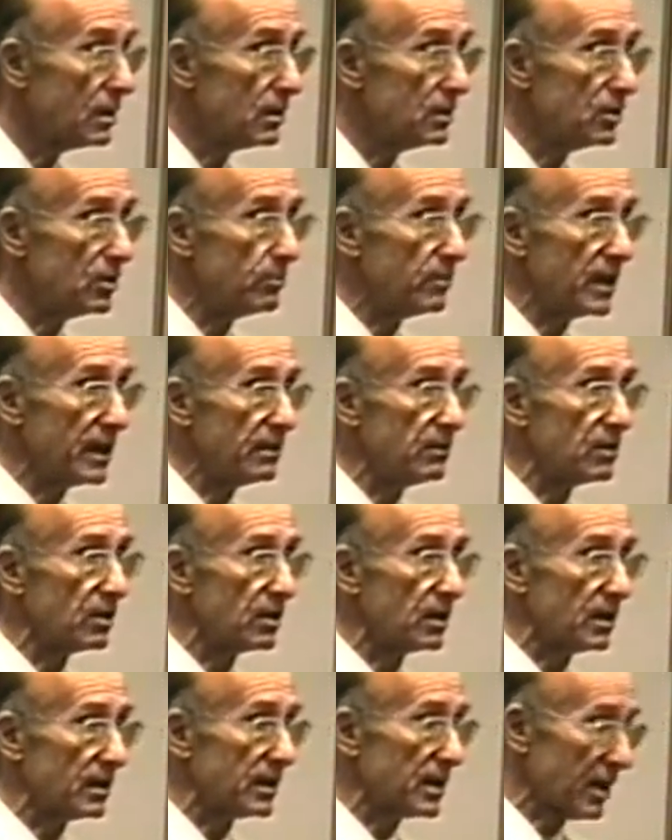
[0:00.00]
You mean
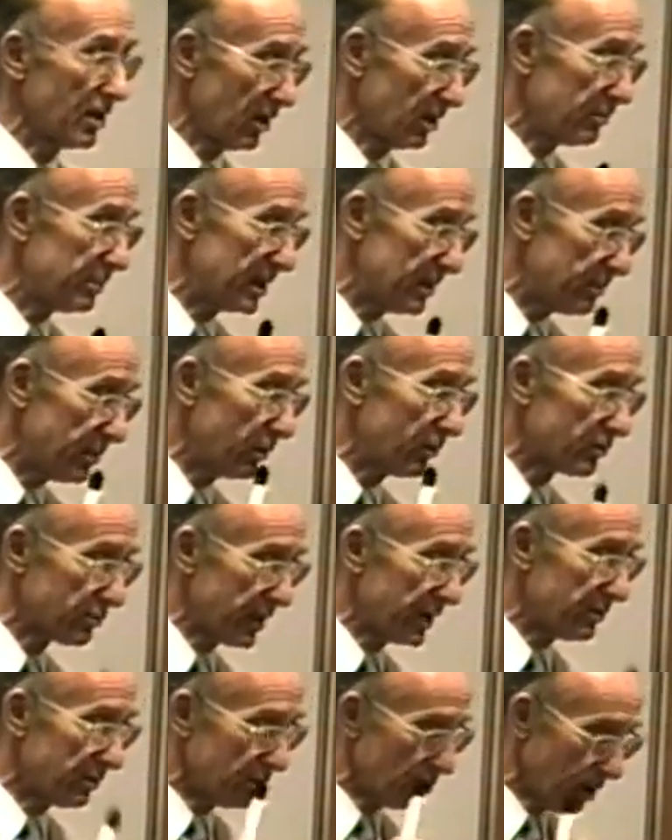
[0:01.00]
that it cannot be both
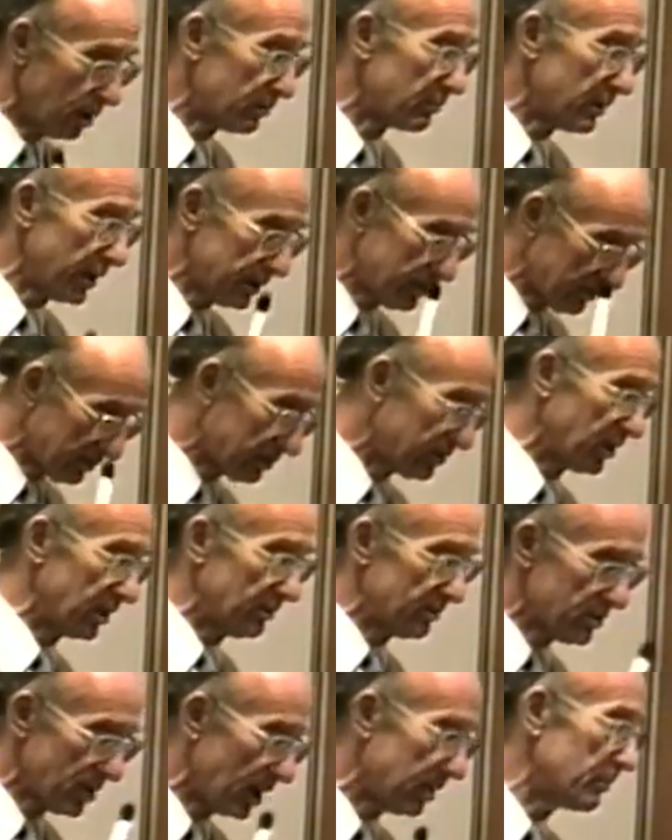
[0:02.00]
red and not red at the
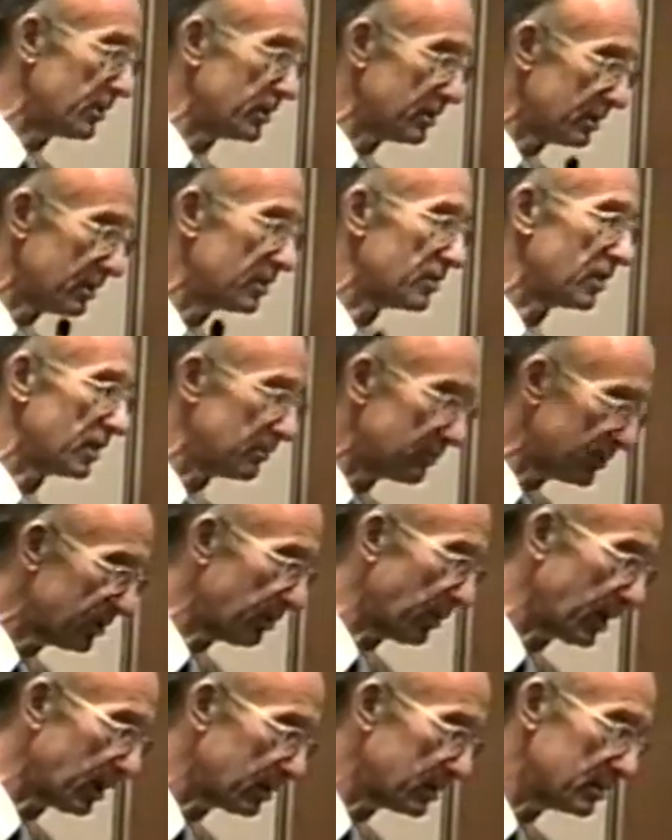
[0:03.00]
same time and in the same
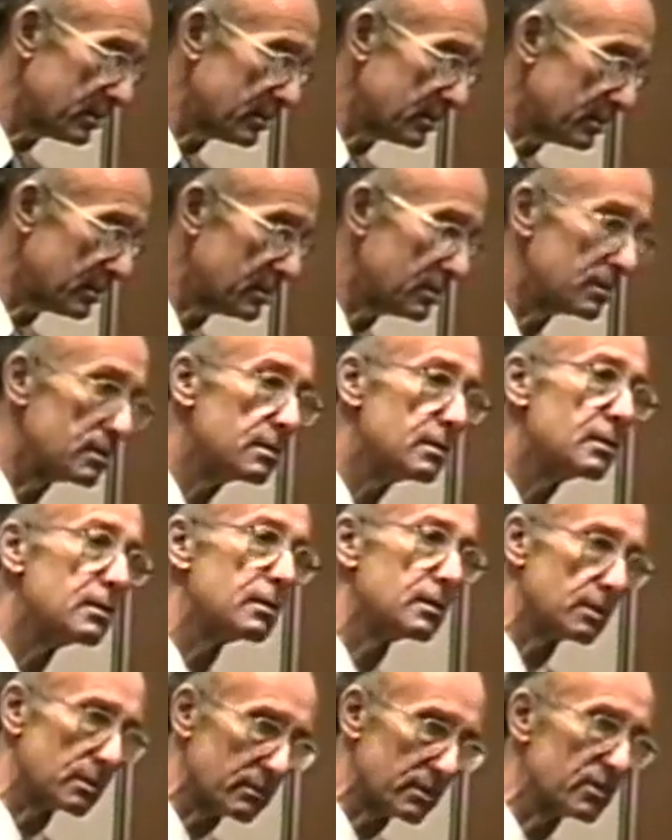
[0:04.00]
respect?
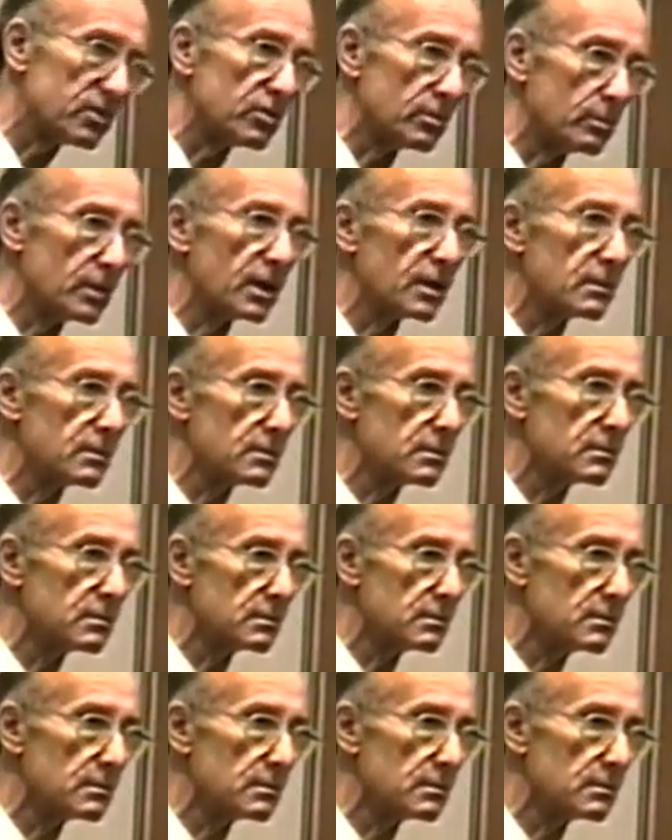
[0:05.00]
You're assuming it.